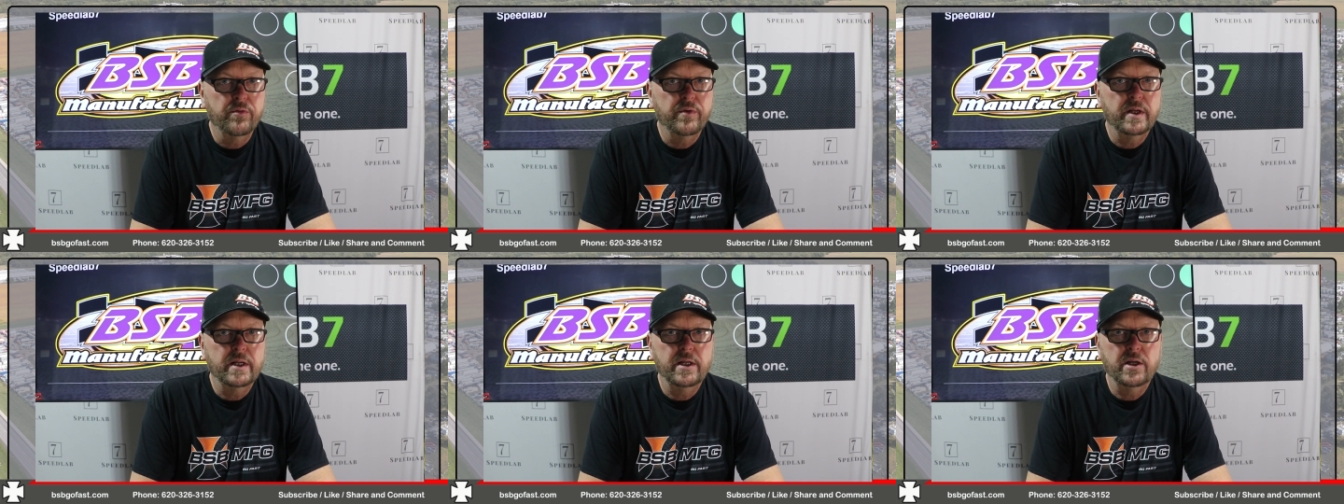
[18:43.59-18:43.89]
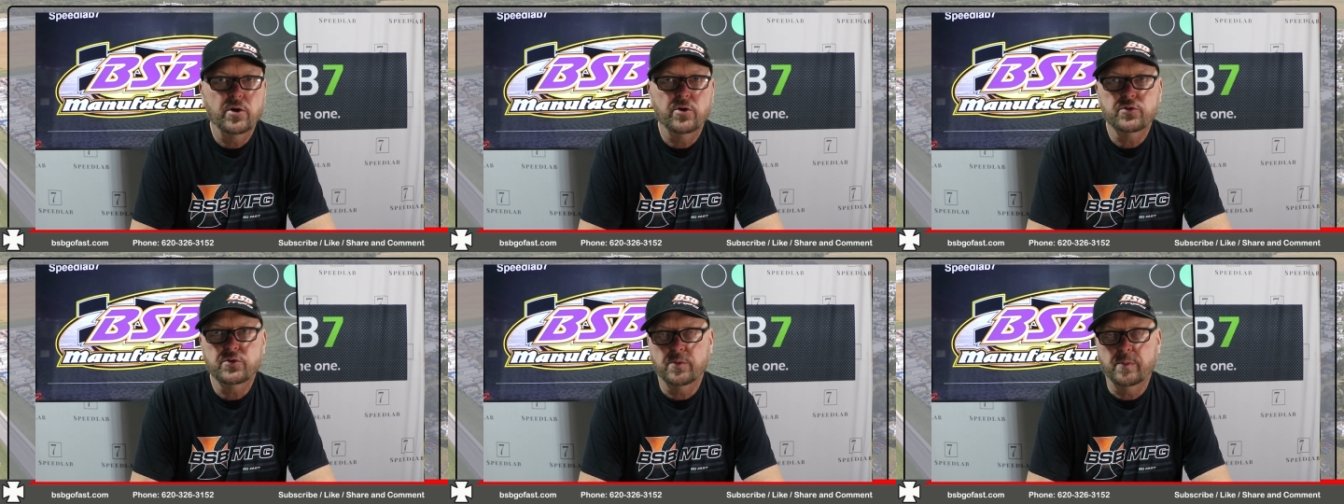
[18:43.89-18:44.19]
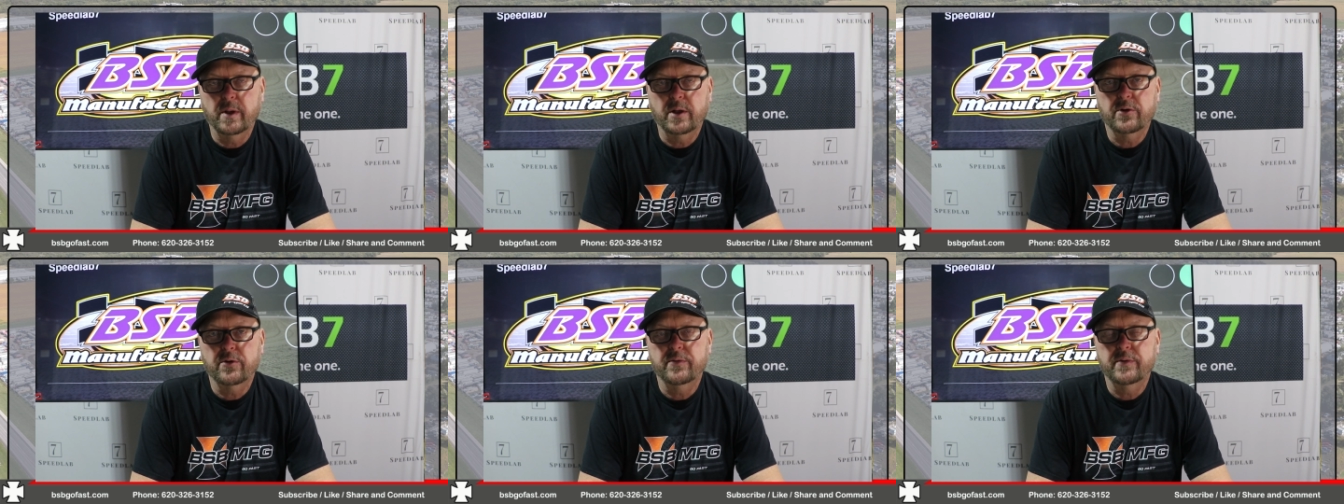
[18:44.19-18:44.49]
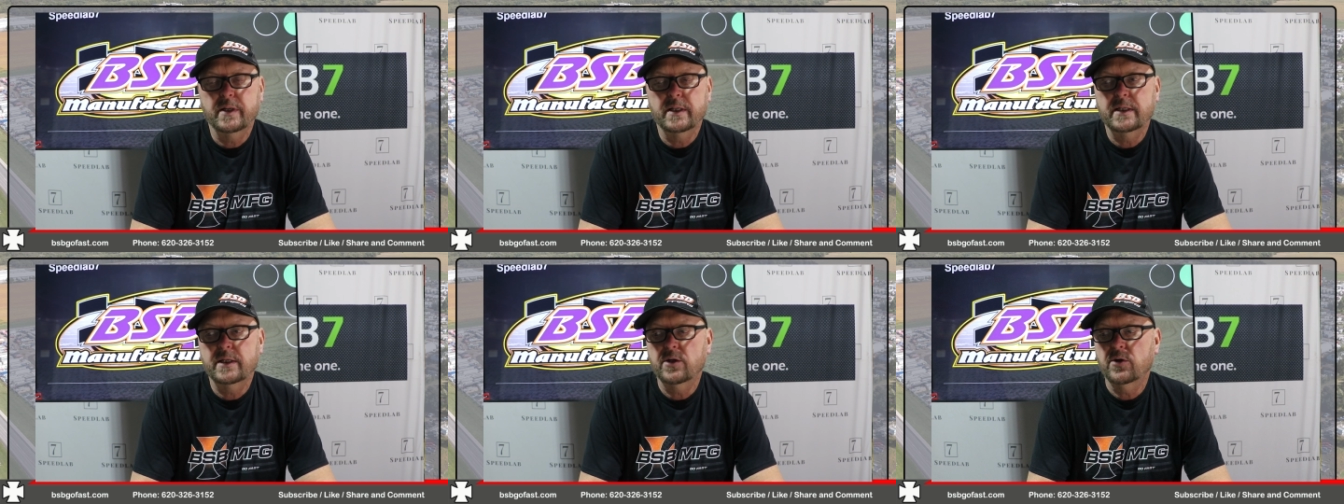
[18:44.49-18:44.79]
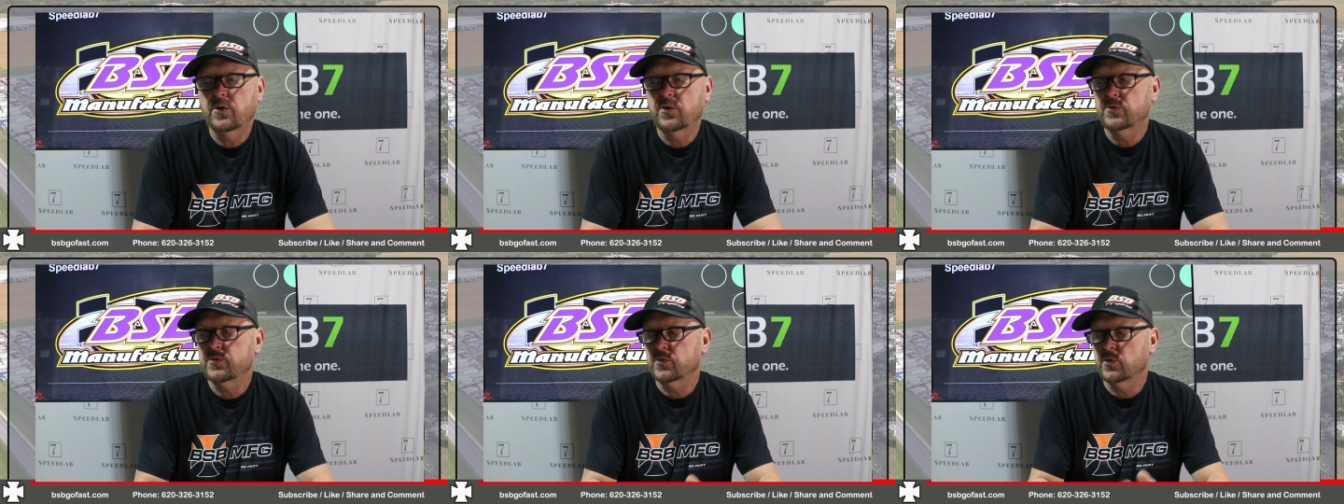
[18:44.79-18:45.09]
videos or better
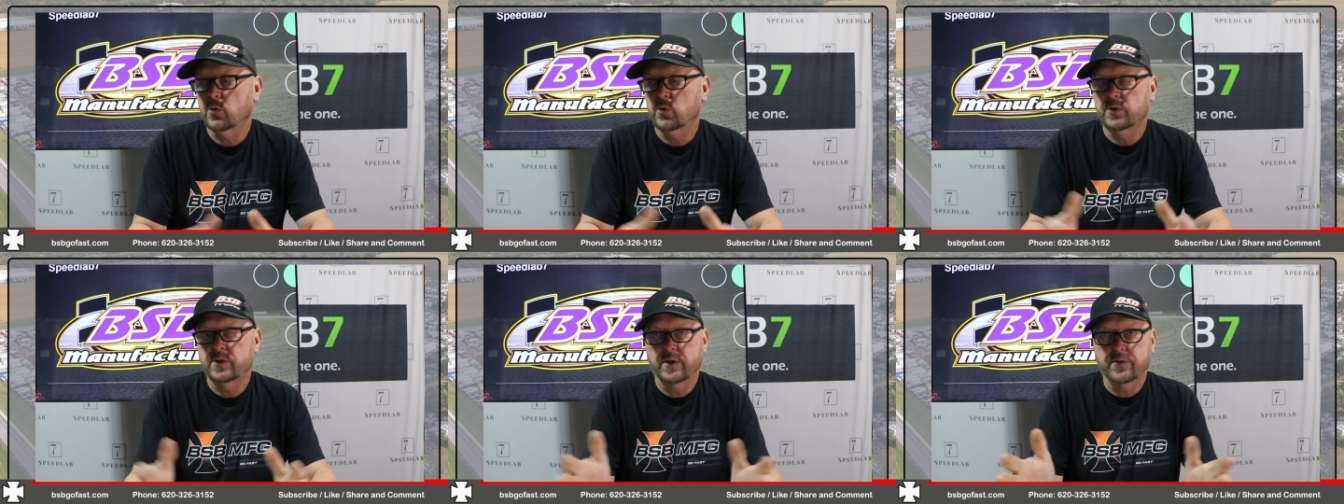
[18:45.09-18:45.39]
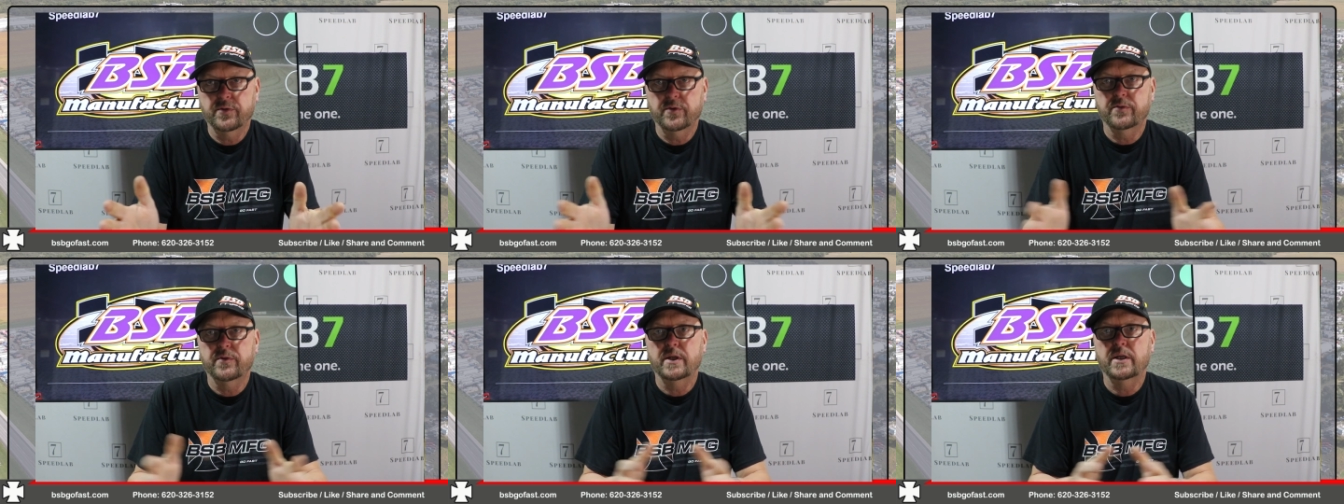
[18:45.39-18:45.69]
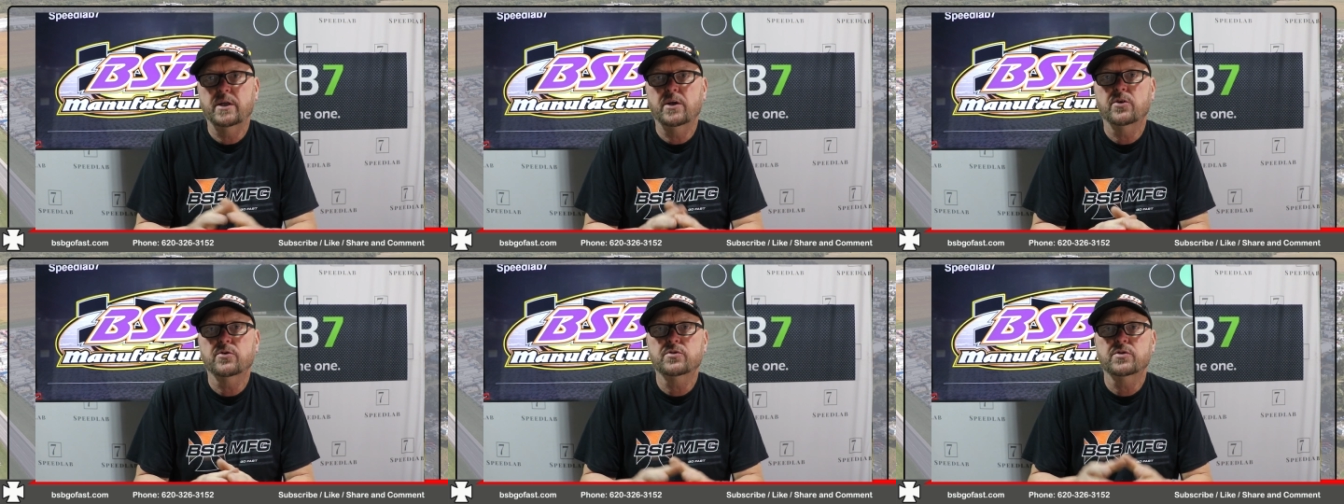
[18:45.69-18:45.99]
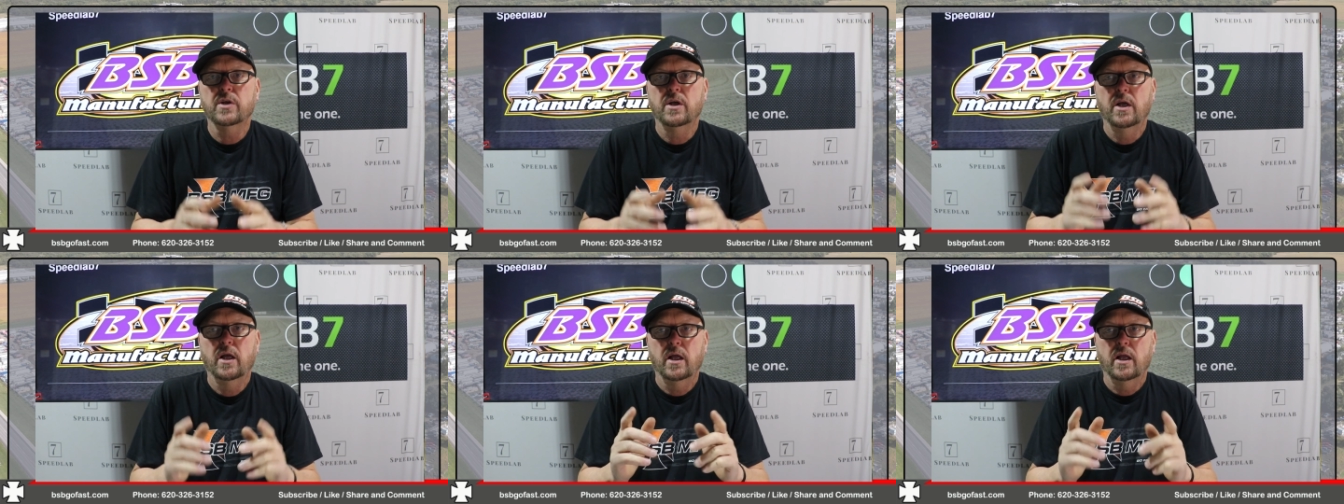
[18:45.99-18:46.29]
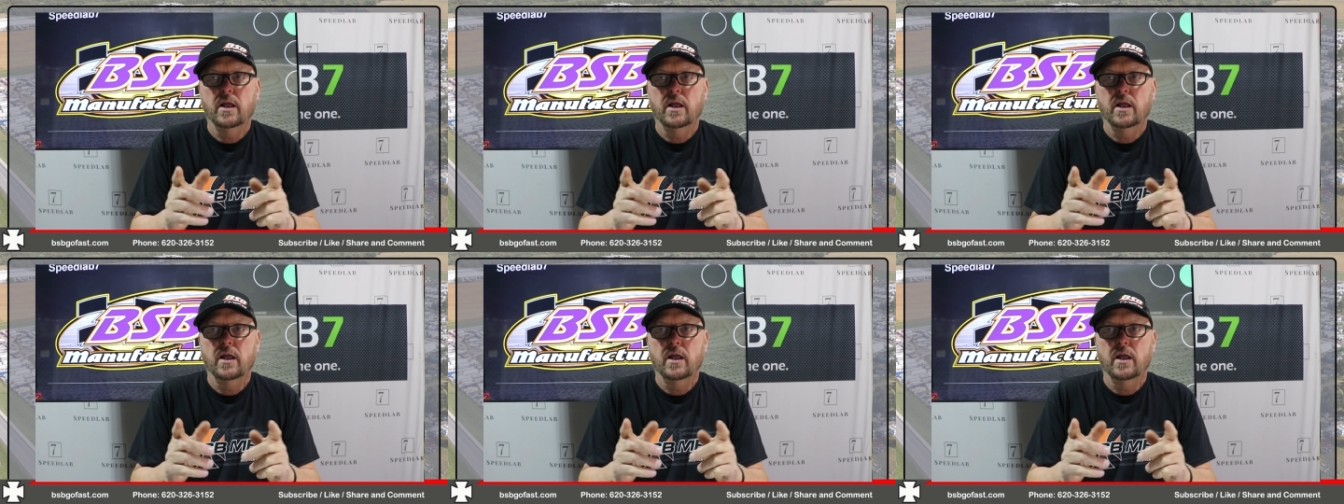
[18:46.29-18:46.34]
videos or different videos,